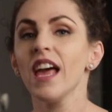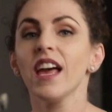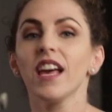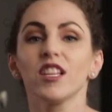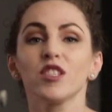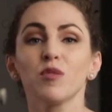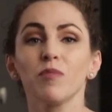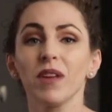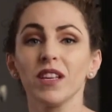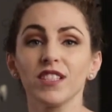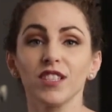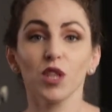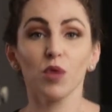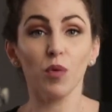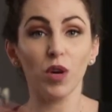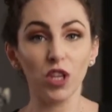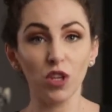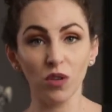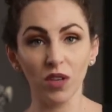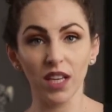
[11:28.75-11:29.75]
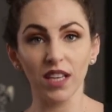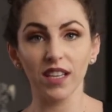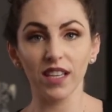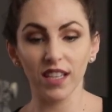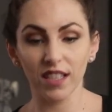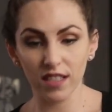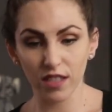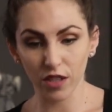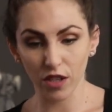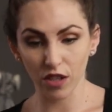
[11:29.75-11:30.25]
And so basically what you need to
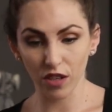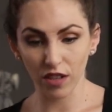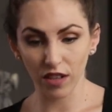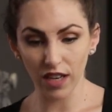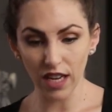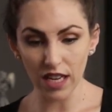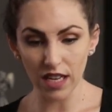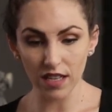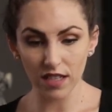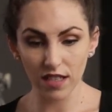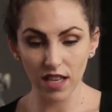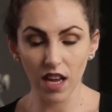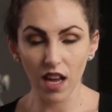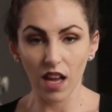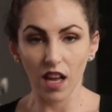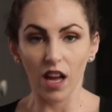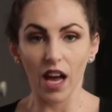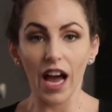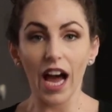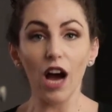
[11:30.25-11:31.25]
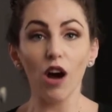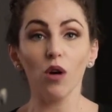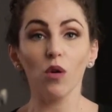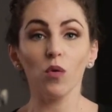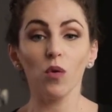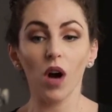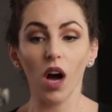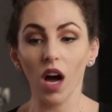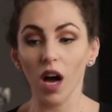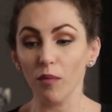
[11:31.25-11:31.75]
consider is
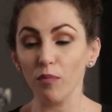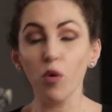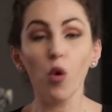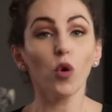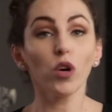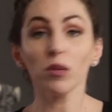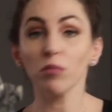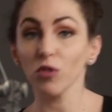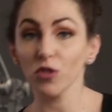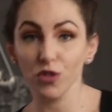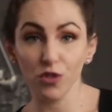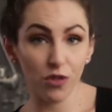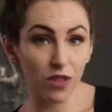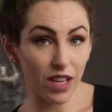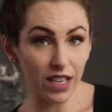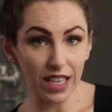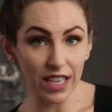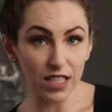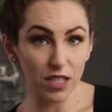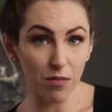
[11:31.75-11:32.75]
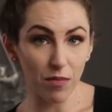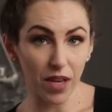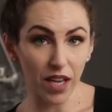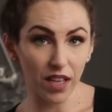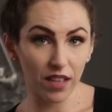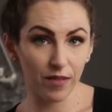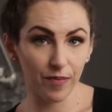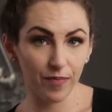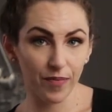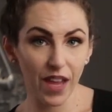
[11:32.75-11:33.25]
how portable do they need to be?